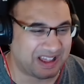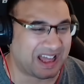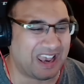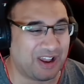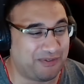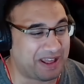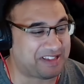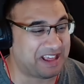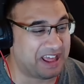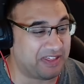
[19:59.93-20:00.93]
I love
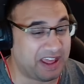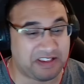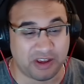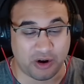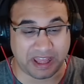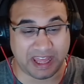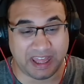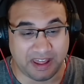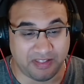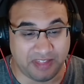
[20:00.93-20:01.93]
this! This, okay,
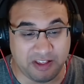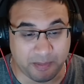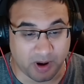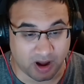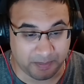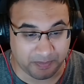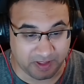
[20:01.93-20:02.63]
this pop,